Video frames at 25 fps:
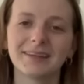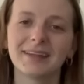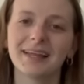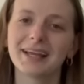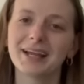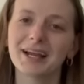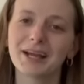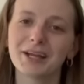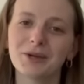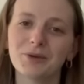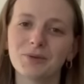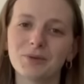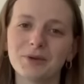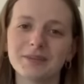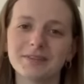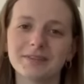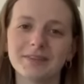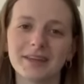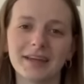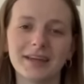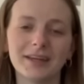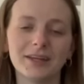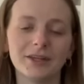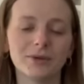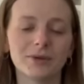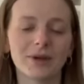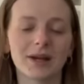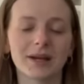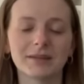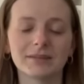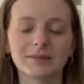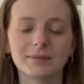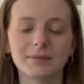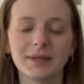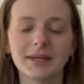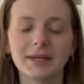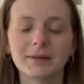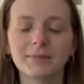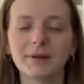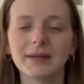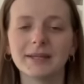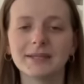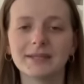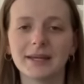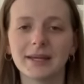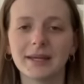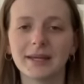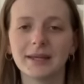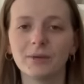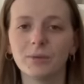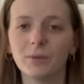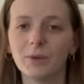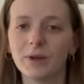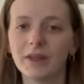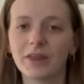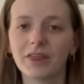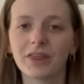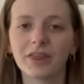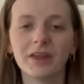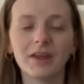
Like I always say, you guys make my day with